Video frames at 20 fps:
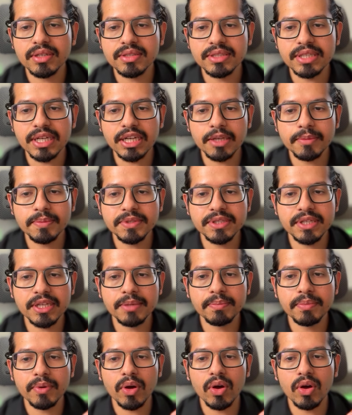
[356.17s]
setup
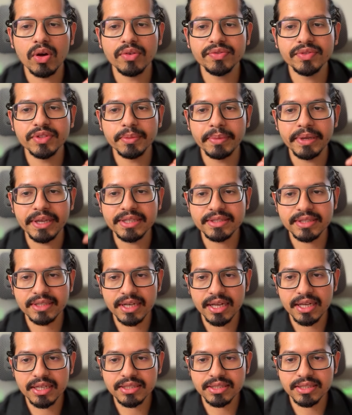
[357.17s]
step of the base
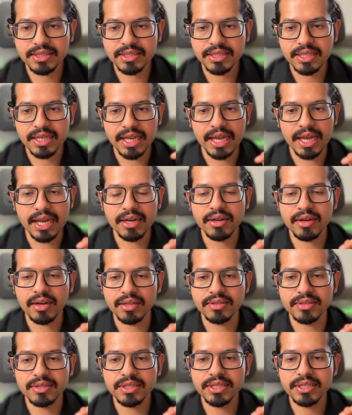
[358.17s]
class and
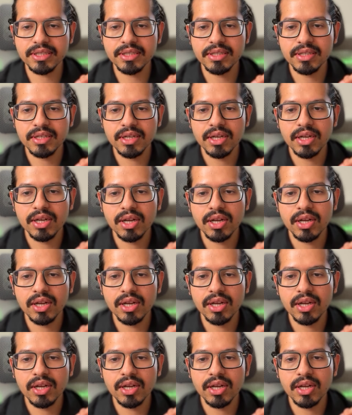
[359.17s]
runs it